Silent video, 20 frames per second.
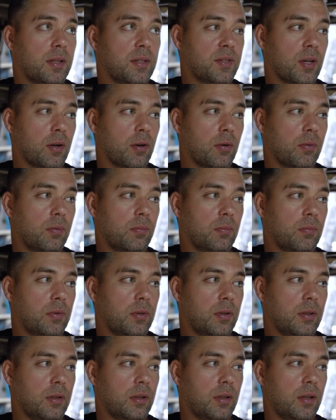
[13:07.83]
So
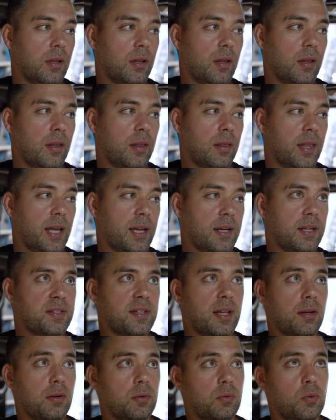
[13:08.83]
that
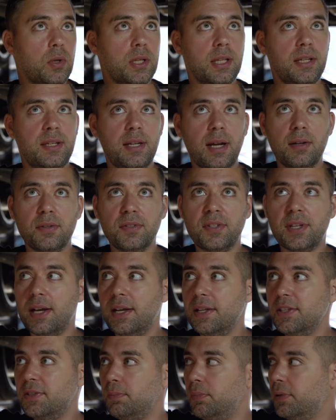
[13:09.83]
is one of the
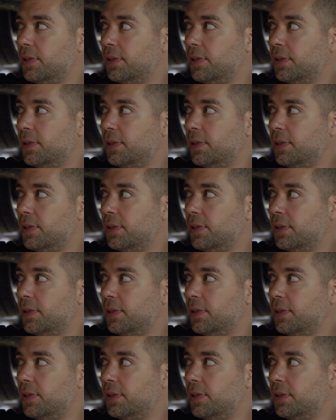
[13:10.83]
downsides,